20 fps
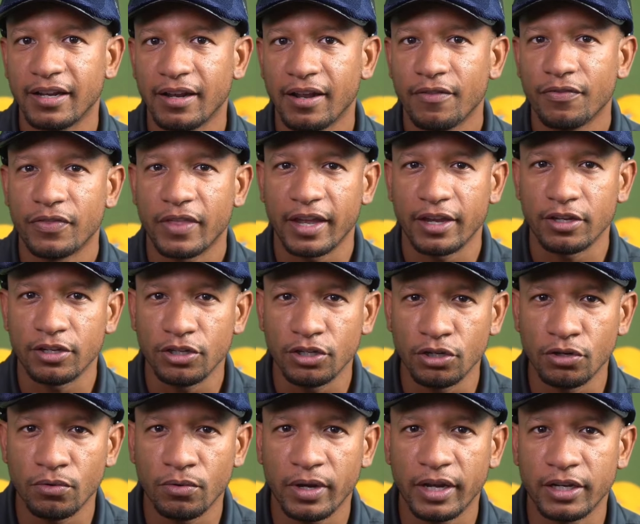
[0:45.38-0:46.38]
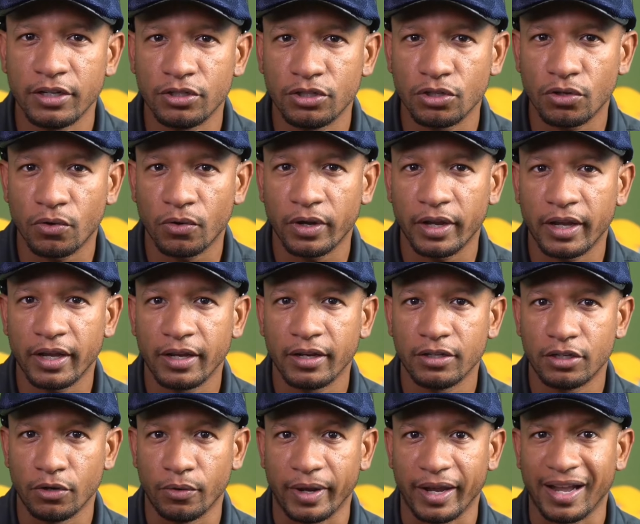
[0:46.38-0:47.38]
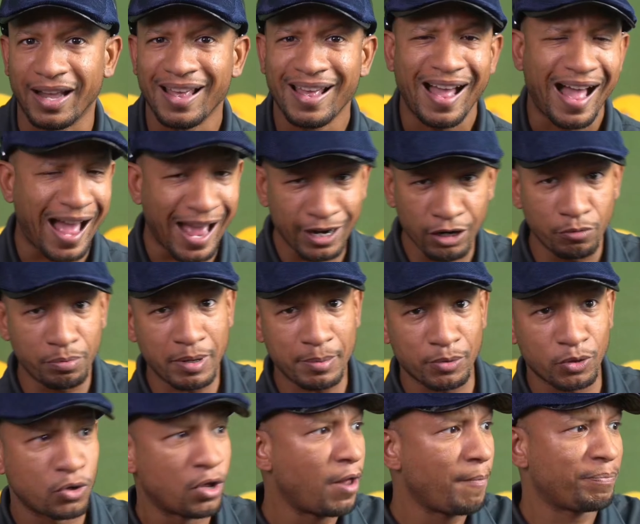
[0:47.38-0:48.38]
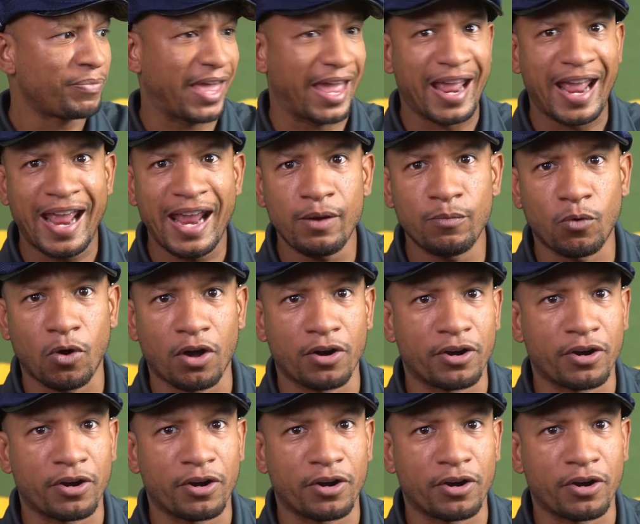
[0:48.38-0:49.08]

that you enjoy doing? I know people that hate water,